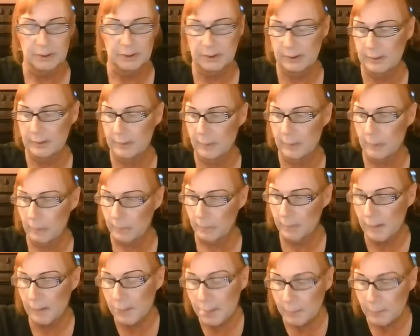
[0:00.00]
Uh,
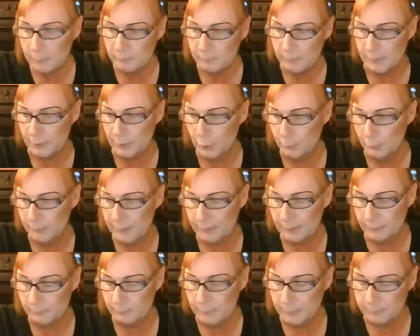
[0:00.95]
my new
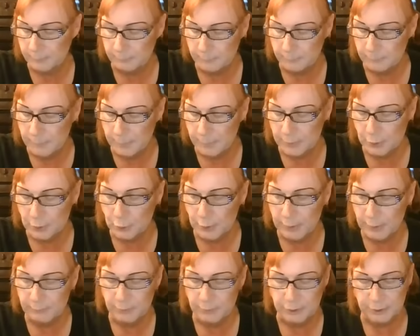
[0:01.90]

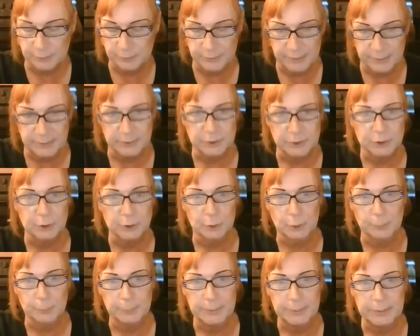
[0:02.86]
name is Savannah
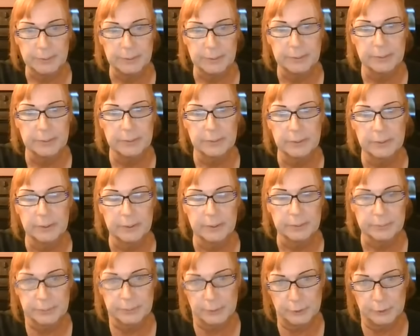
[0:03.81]
Stormy.
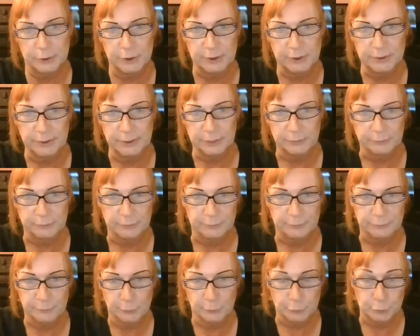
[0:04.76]
So you can either
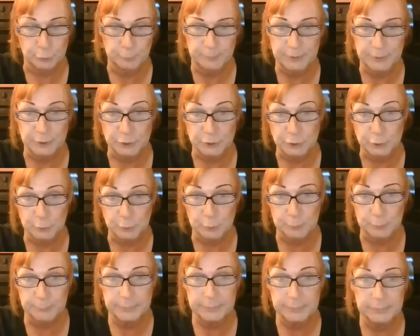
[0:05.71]
refer to me as
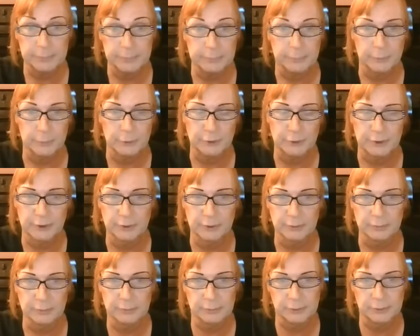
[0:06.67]
Stormy or
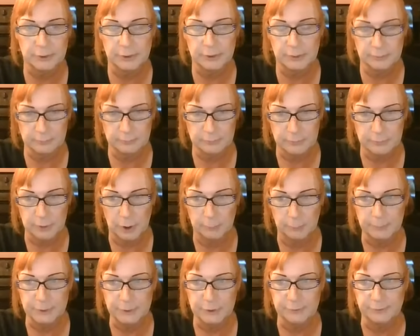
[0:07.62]
you can
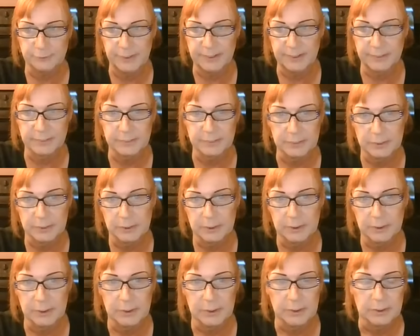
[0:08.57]
call me Savannah.
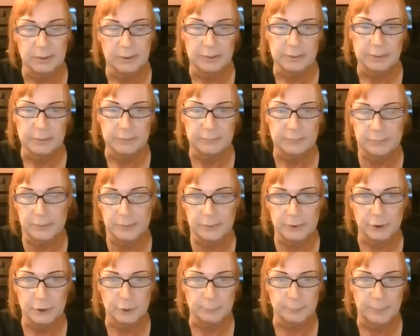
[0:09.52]
And it
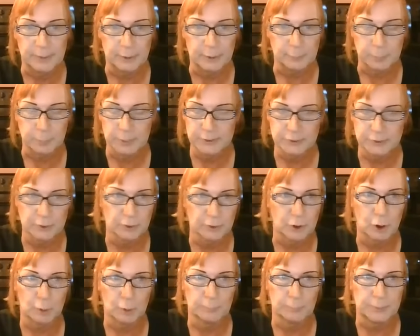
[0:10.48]
doesn't matter. Please don't
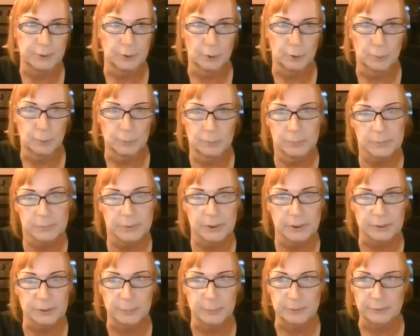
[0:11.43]
call me Noel.
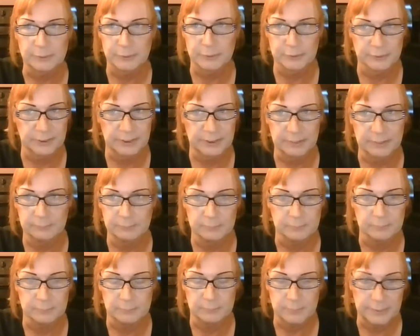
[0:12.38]
That's my real name,
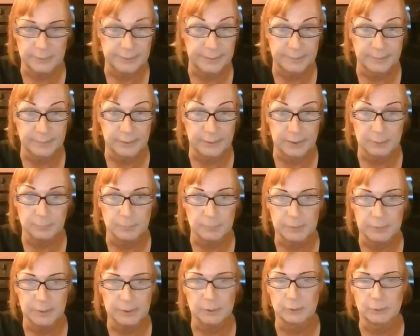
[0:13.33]
my dead name.
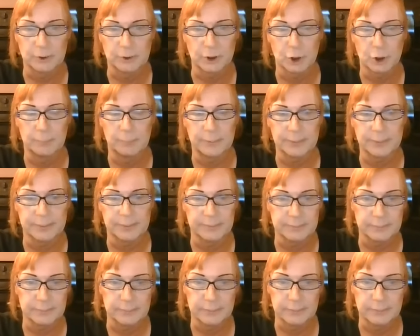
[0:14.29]
I don't want to go by that.